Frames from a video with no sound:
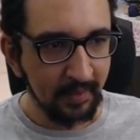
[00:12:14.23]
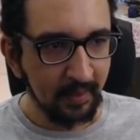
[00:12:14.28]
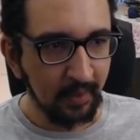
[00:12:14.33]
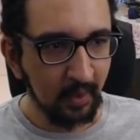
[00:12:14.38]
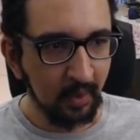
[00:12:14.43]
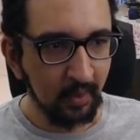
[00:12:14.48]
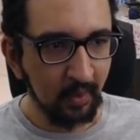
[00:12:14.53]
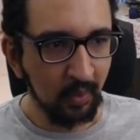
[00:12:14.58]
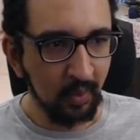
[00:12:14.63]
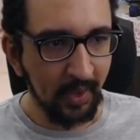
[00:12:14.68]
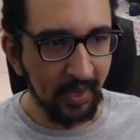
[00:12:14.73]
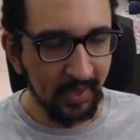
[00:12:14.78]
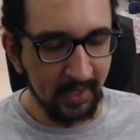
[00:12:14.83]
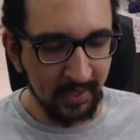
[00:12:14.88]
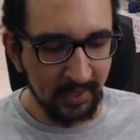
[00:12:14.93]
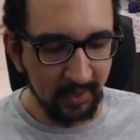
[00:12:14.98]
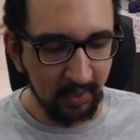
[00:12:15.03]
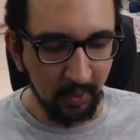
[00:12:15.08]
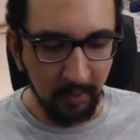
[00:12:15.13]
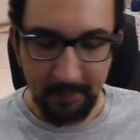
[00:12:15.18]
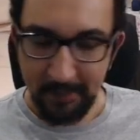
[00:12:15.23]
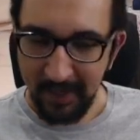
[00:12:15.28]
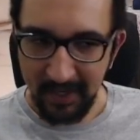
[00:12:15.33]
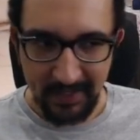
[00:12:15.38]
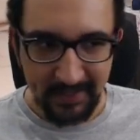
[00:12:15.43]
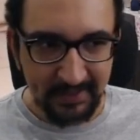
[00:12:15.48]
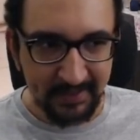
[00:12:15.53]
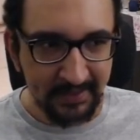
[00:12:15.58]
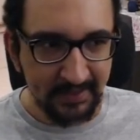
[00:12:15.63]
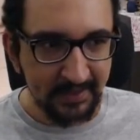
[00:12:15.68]
loop
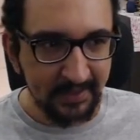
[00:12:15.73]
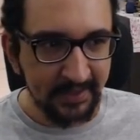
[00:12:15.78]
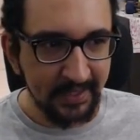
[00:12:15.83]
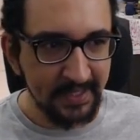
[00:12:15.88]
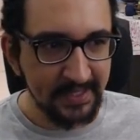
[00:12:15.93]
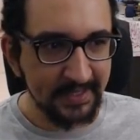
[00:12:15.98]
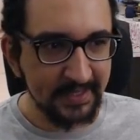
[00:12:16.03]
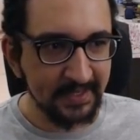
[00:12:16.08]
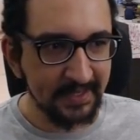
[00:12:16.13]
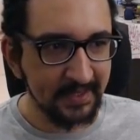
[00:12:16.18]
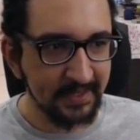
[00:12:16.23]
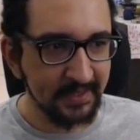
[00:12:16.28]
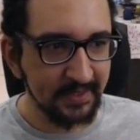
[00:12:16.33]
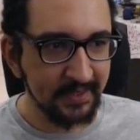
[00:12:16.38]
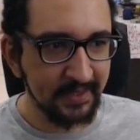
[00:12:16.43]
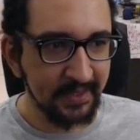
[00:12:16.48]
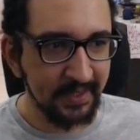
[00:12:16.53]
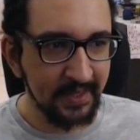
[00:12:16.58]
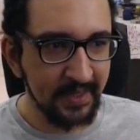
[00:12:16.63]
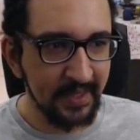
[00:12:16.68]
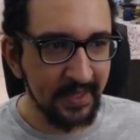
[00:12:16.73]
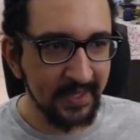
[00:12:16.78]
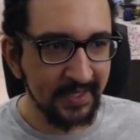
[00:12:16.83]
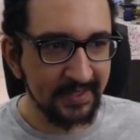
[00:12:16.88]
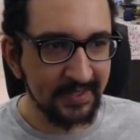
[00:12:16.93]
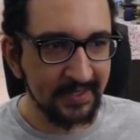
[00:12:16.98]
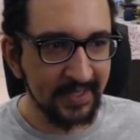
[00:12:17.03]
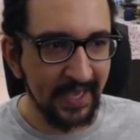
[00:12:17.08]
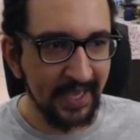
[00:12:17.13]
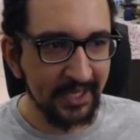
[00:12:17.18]
cut this
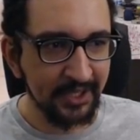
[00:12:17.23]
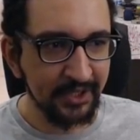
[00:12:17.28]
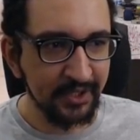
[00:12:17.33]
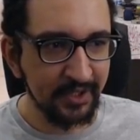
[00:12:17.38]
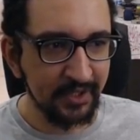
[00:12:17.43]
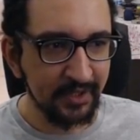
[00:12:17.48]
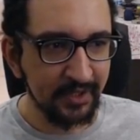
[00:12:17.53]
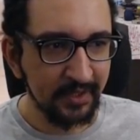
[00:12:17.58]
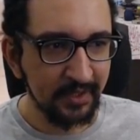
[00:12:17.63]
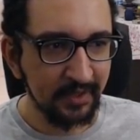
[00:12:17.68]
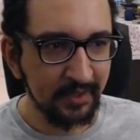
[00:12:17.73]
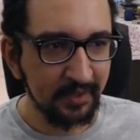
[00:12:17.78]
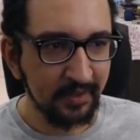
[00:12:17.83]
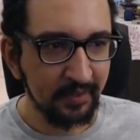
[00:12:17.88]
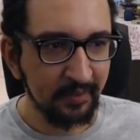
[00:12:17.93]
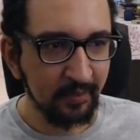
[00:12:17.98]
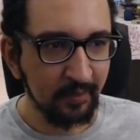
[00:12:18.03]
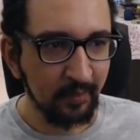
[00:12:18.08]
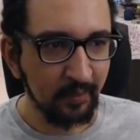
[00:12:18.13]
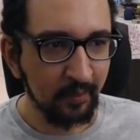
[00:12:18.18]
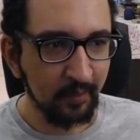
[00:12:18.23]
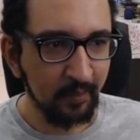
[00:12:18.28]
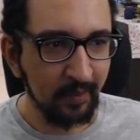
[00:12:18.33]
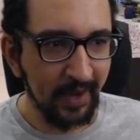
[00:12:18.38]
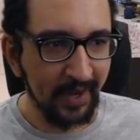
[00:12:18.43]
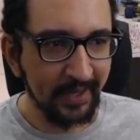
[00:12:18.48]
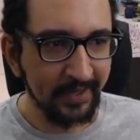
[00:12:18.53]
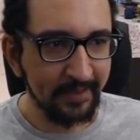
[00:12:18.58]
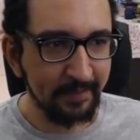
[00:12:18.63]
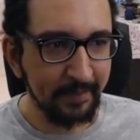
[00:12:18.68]
edge
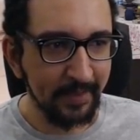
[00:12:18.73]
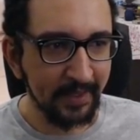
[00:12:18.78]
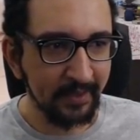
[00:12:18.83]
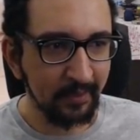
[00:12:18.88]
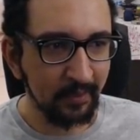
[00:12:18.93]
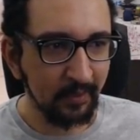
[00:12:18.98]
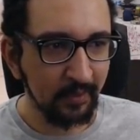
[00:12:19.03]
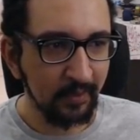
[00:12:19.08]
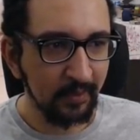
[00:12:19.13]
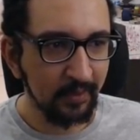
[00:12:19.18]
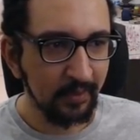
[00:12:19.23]
right at the middle.